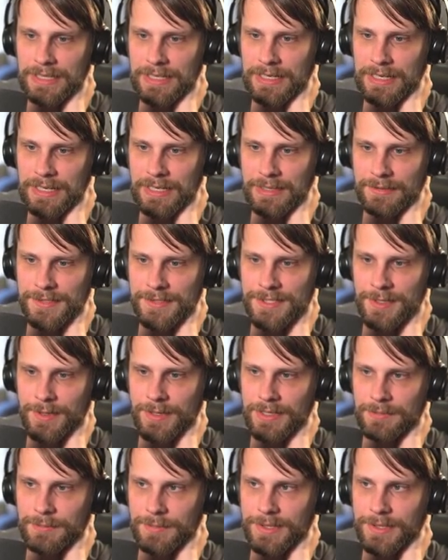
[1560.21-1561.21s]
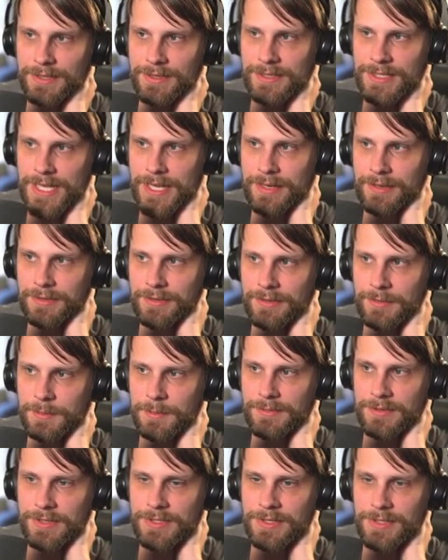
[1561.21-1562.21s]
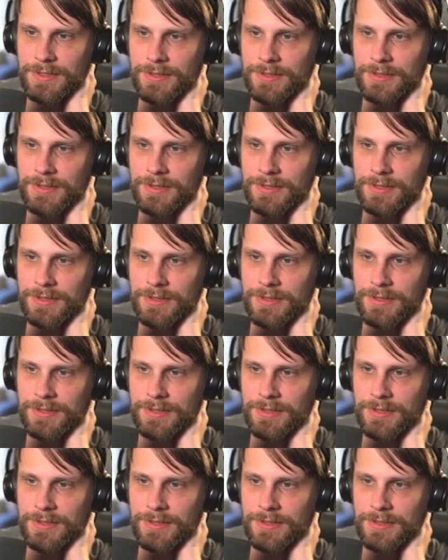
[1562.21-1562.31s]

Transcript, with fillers: Let's go ahead and play the Tireless Provisioner.